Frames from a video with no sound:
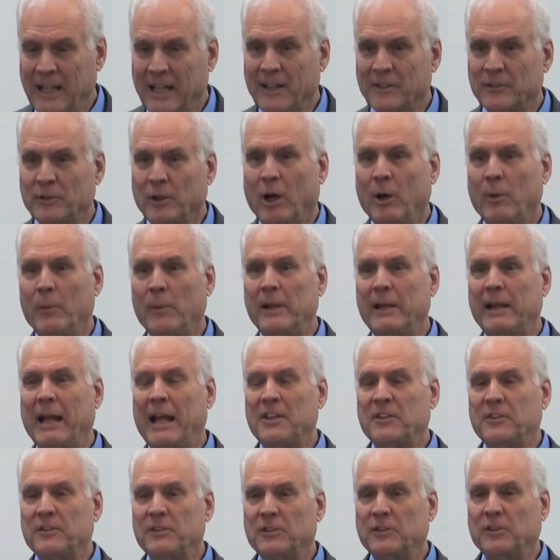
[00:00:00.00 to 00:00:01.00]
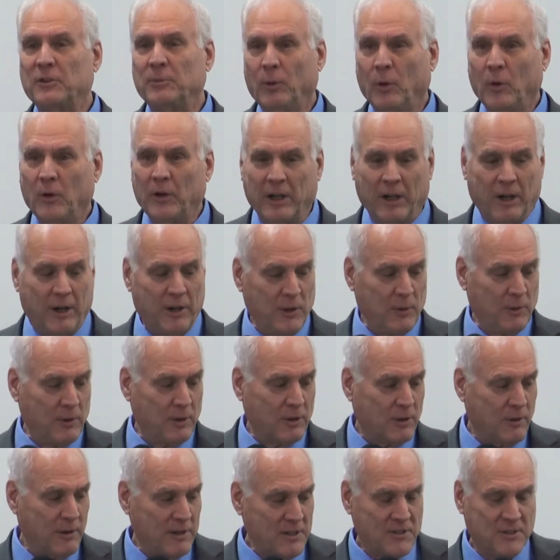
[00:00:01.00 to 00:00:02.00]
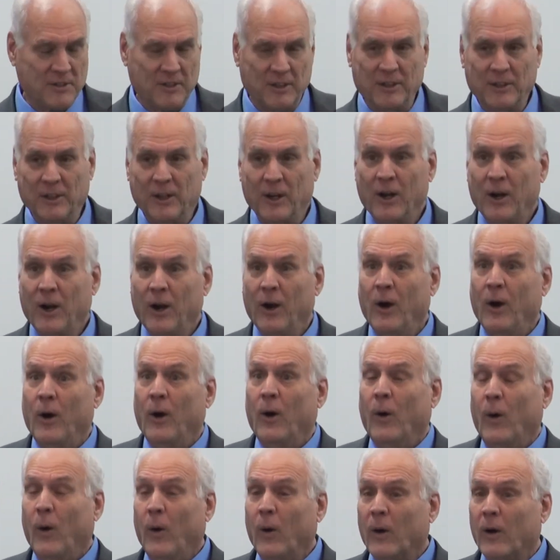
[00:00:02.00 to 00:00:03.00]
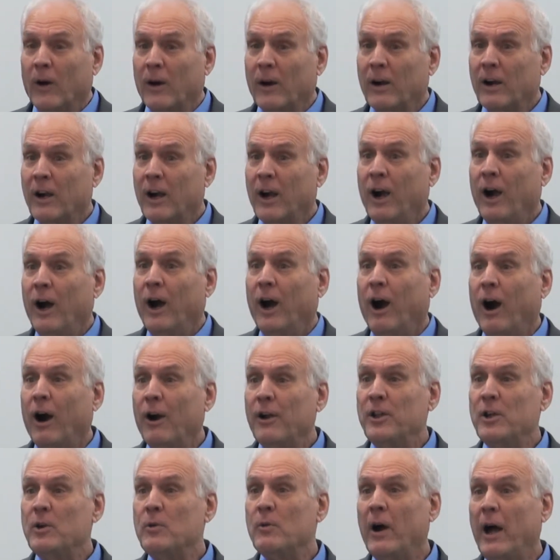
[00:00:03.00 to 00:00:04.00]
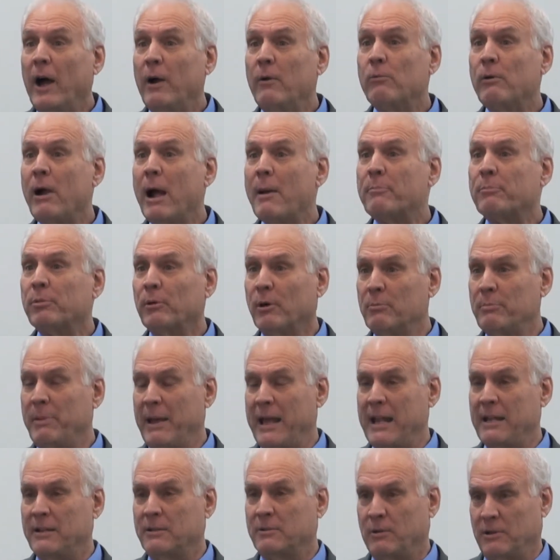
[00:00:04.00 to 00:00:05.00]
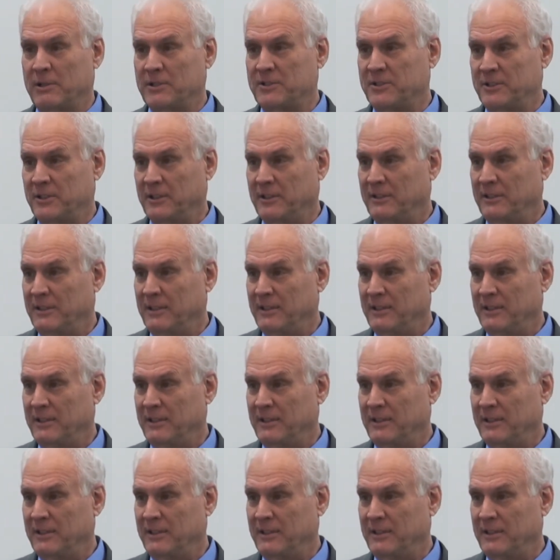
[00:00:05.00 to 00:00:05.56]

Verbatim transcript: So I want to ask this morning are you a Christian or are you a reprobate Christian?